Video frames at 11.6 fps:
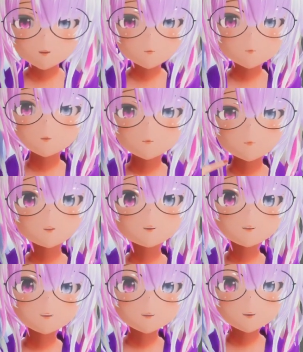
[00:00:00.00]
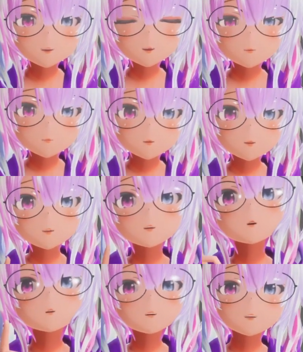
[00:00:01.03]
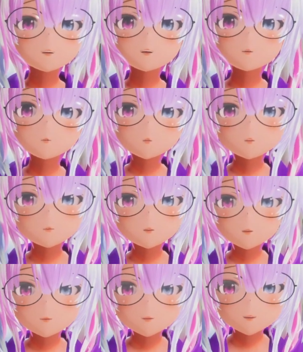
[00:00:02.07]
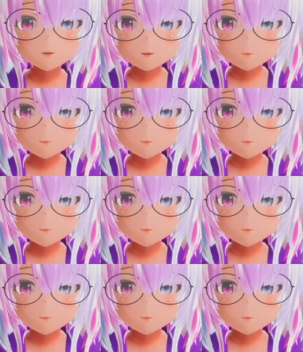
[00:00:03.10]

just finding an in-Cats plugin using the import model setting.